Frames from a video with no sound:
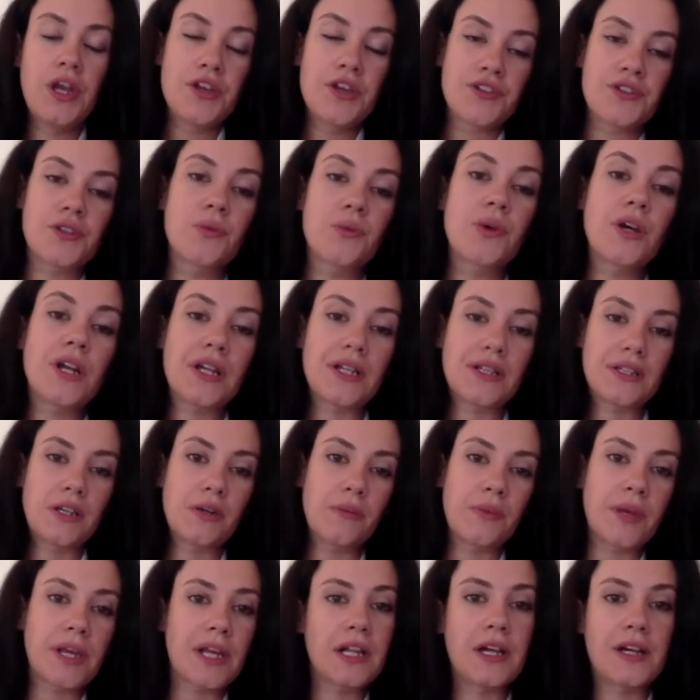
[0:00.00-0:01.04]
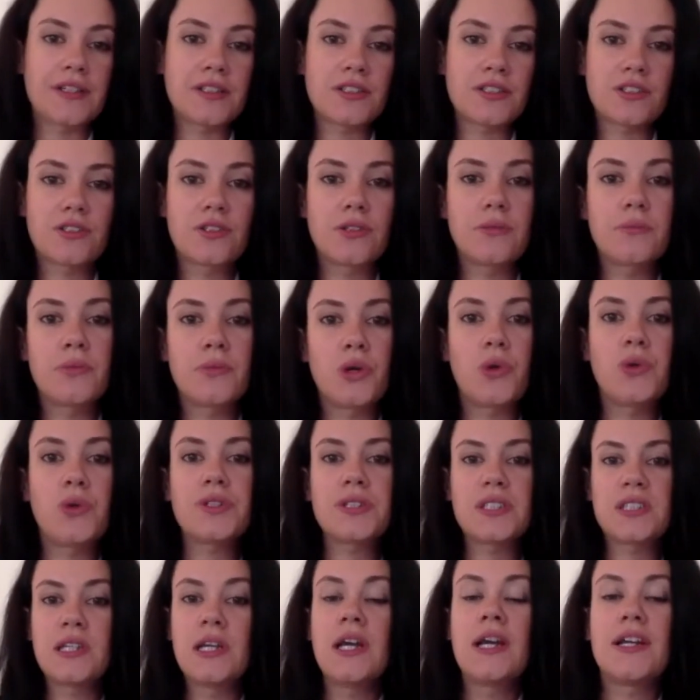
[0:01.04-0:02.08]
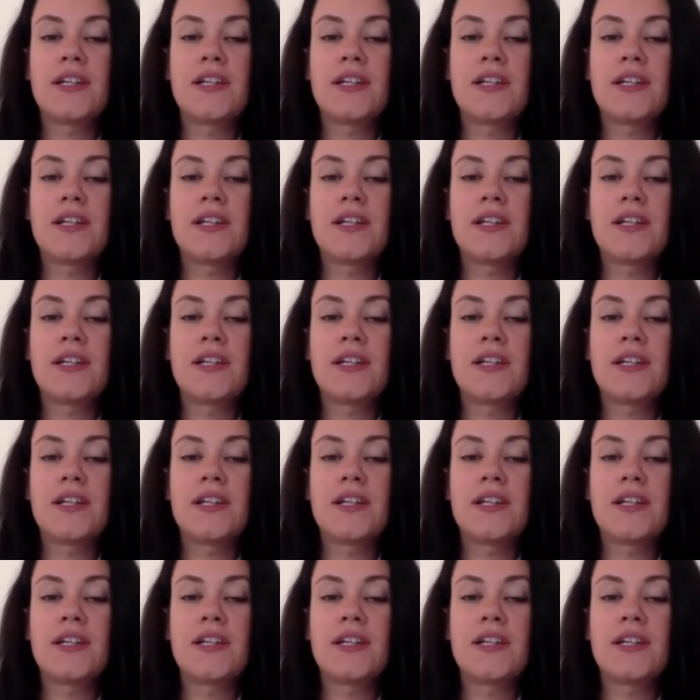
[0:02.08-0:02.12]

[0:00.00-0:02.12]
So what I tell my clients the most